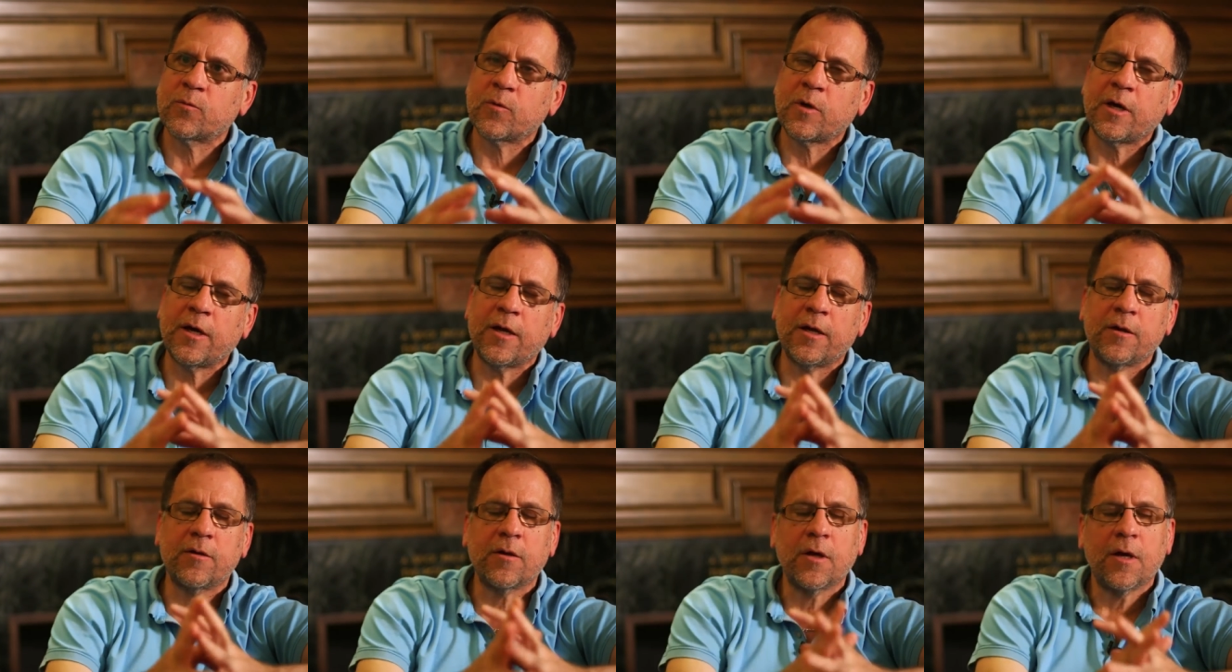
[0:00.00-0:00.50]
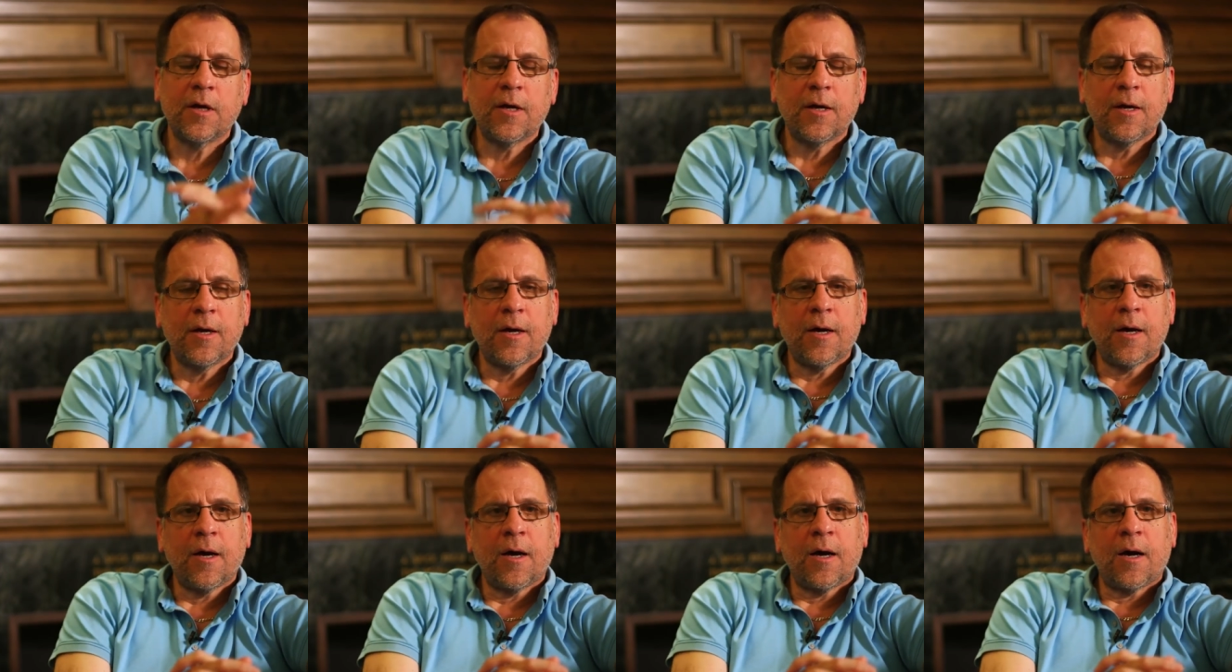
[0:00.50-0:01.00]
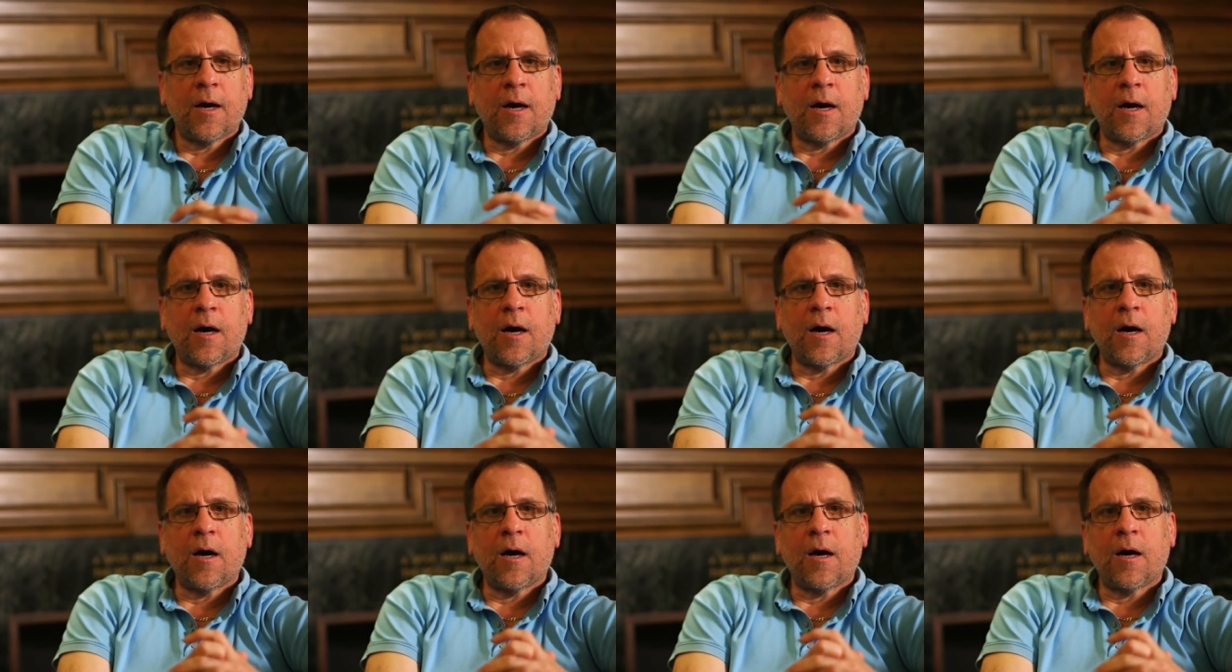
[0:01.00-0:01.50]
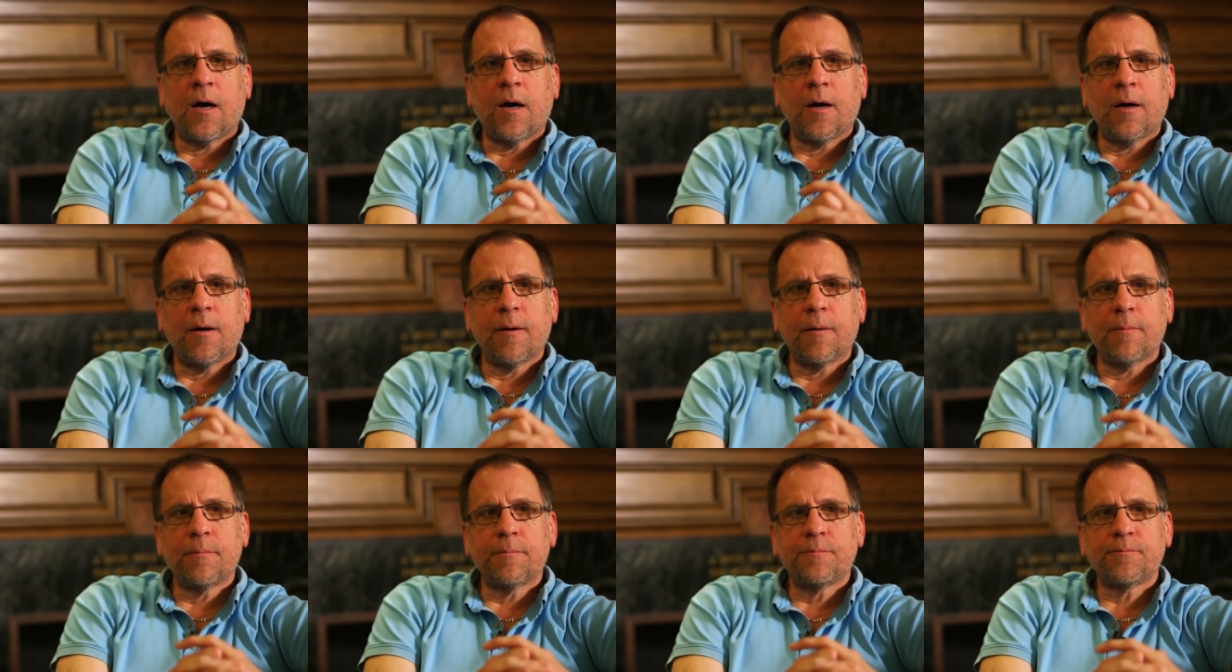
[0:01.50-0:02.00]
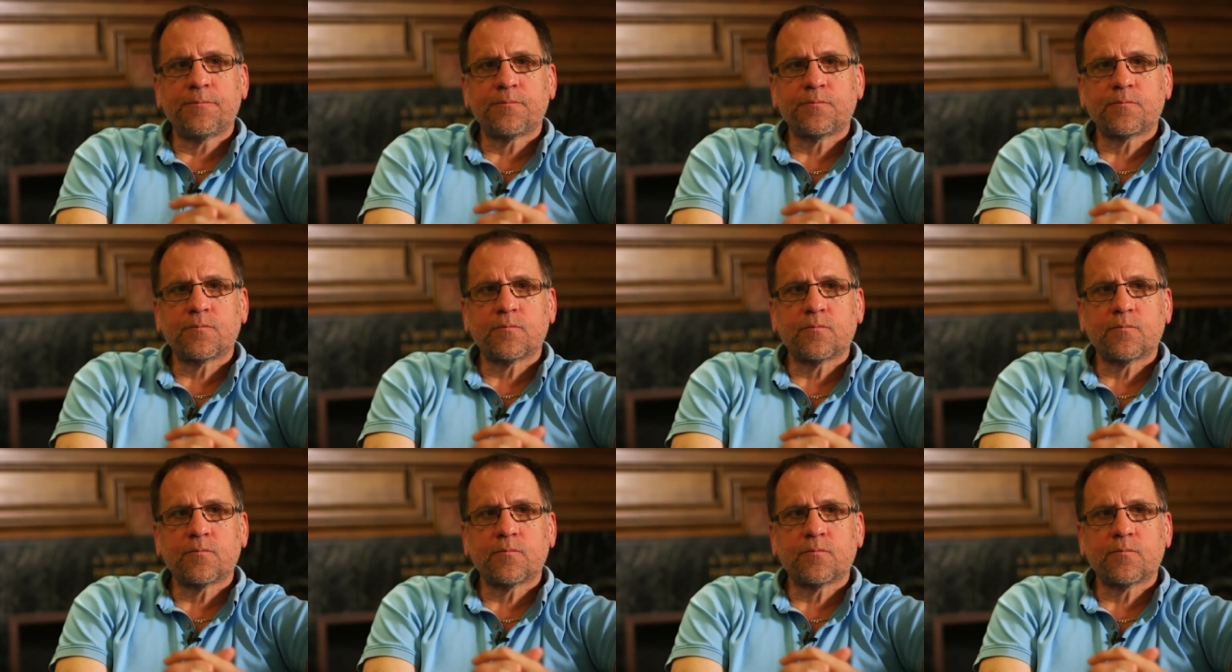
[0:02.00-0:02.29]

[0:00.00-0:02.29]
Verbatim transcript: and um,